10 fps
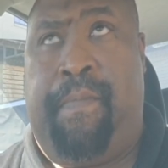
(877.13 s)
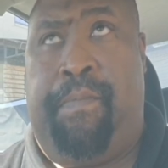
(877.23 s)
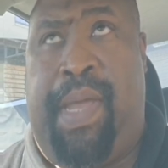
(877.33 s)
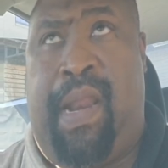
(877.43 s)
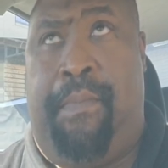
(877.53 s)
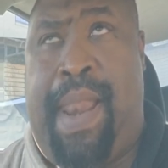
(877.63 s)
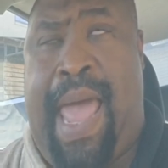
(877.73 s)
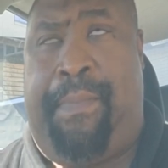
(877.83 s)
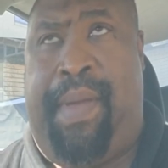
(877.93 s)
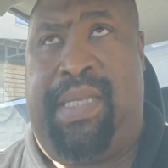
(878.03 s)
being a
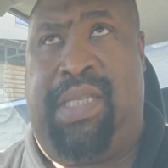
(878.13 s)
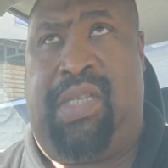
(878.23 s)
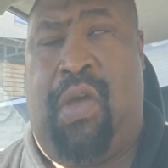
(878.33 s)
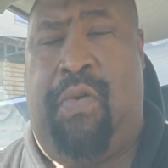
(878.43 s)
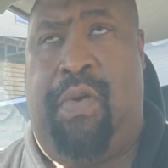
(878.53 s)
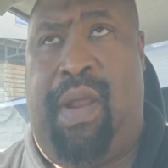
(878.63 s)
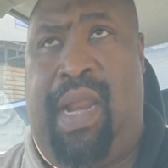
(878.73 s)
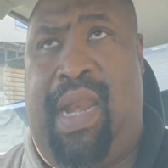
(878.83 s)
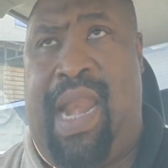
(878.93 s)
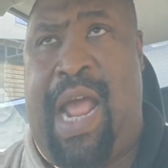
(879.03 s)
black business owner in
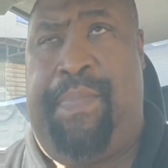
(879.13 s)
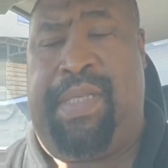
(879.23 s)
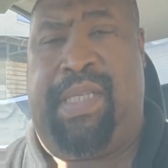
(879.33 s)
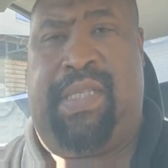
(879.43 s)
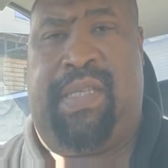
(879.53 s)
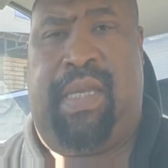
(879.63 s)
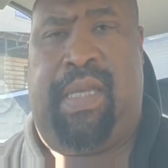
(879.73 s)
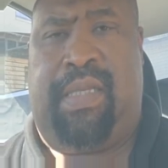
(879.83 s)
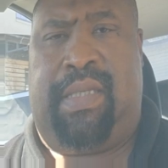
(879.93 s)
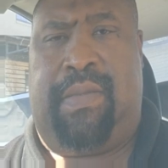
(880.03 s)
Indianapolis is,
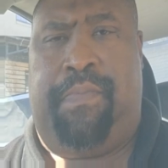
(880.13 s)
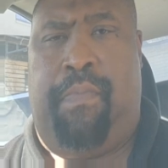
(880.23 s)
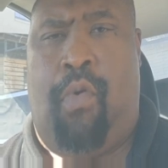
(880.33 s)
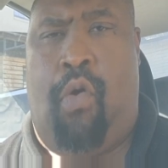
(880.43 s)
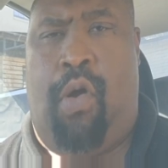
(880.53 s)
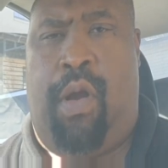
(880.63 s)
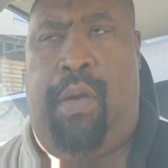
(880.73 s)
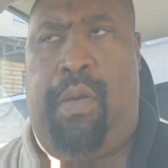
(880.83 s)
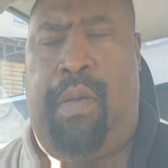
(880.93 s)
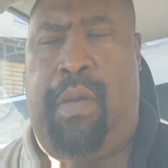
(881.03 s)
is
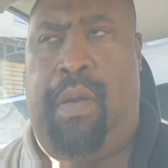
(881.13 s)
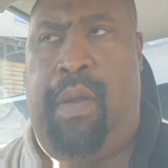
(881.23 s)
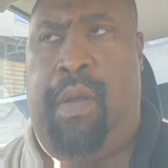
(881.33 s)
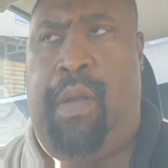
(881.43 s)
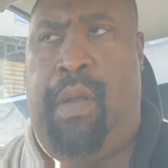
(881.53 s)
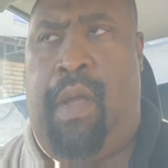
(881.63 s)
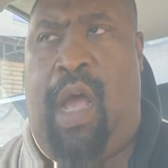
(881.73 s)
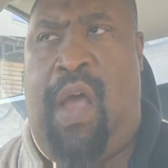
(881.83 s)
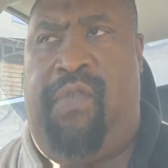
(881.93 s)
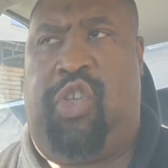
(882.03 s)
more
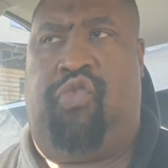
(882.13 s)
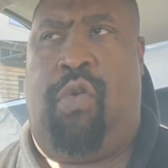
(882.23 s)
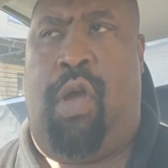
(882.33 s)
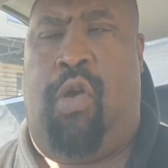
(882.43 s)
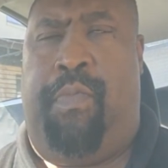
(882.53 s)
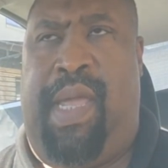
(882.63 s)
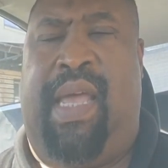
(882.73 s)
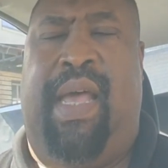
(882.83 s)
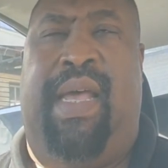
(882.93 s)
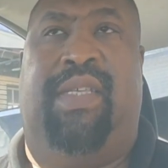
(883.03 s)
of a struggle
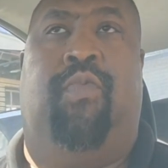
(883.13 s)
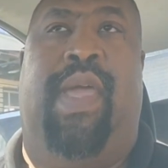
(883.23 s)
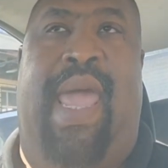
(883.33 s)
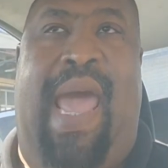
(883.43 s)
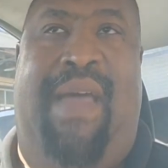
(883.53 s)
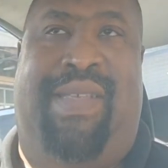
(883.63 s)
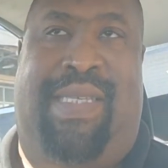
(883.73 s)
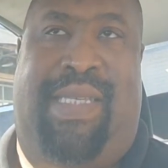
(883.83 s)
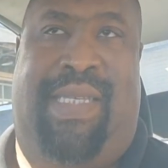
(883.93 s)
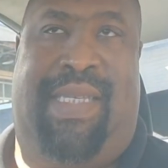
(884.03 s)
because we have
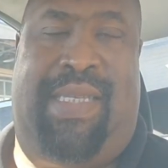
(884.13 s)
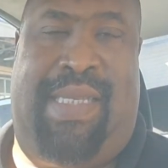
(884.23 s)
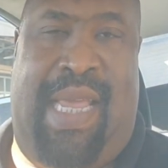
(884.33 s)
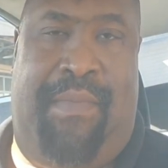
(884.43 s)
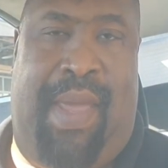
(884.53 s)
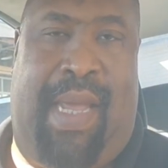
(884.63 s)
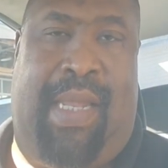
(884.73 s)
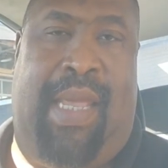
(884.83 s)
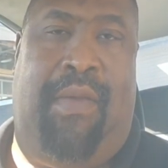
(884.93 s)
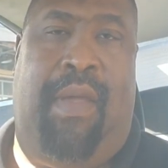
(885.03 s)

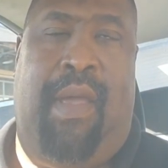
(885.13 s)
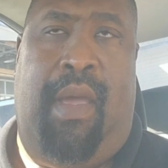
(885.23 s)
systemically